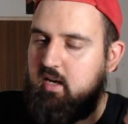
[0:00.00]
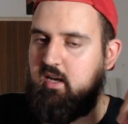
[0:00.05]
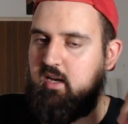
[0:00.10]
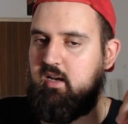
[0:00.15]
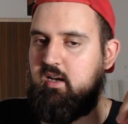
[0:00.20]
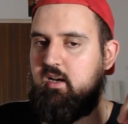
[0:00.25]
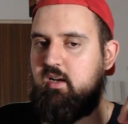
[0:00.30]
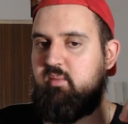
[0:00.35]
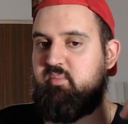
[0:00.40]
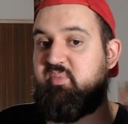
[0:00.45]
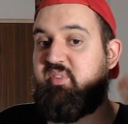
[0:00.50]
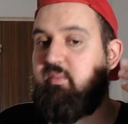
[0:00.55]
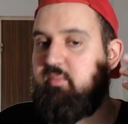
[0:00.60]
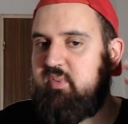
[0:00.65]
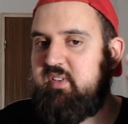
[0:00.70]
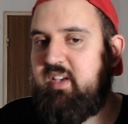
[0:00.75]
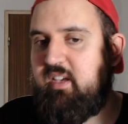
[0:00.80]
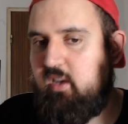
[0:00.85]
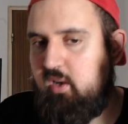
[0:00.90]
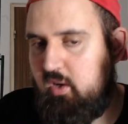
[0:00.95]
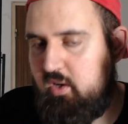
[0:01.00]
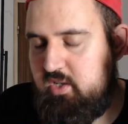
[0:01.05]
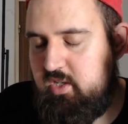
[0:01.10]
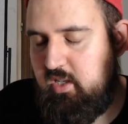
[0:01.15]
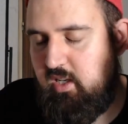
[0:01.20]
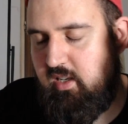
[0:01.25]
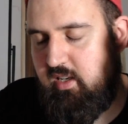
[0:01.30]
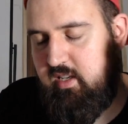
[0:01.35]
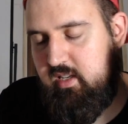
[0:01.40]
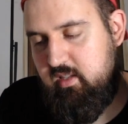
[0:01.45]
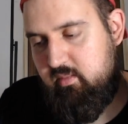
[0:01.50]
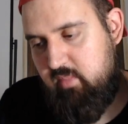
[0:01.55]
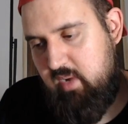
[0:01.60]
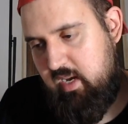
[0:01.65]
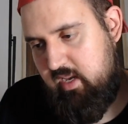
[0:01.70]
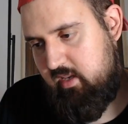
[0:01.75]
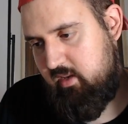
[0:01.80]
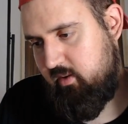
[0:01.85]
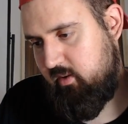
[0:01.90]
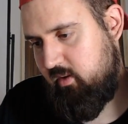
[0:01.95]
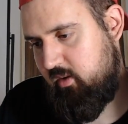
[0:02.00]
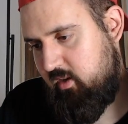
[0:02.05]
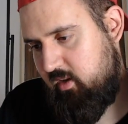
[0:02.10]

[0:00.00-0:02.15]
uh, psychologically in my uh,